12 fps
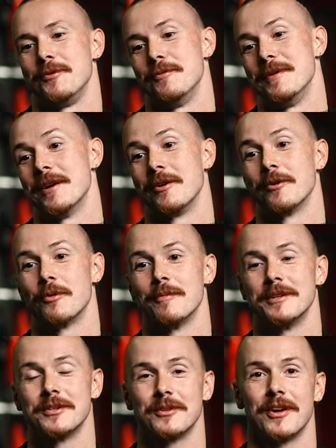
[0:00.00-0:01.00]
you meet a good
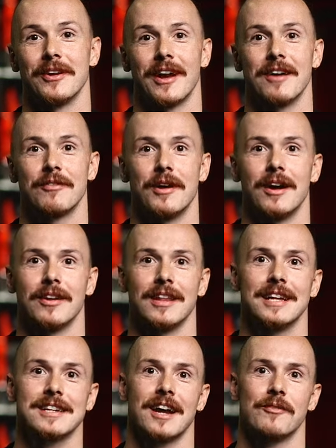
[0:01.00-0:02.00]
woman, she'll turn your life around, and
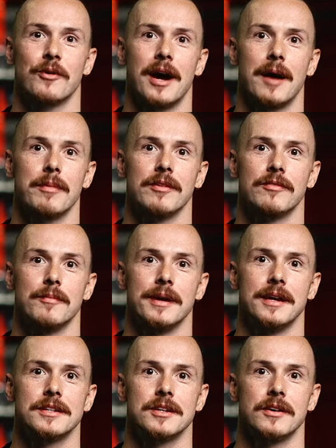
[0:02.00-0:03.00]
that's kind of what happened for
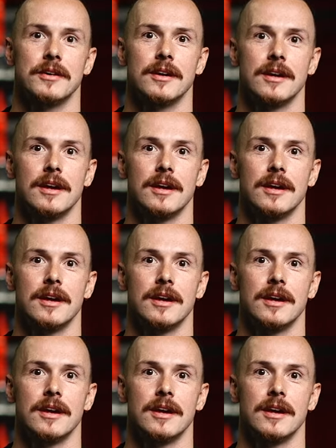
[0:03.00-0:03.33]
me. So